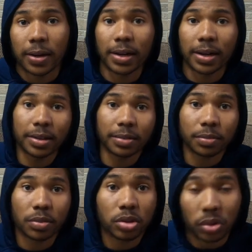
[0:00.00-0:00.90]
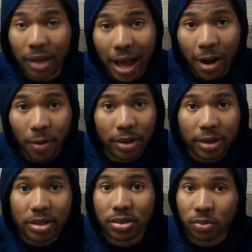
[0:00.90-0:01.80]
Um, so now
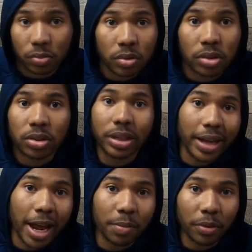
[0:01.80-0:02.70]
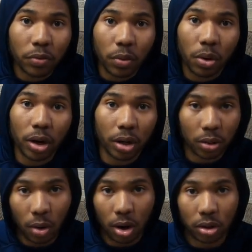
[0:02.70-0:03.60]
it's the night before
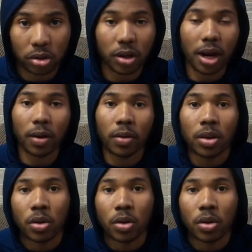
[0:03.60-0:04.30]
the walk-on tryout.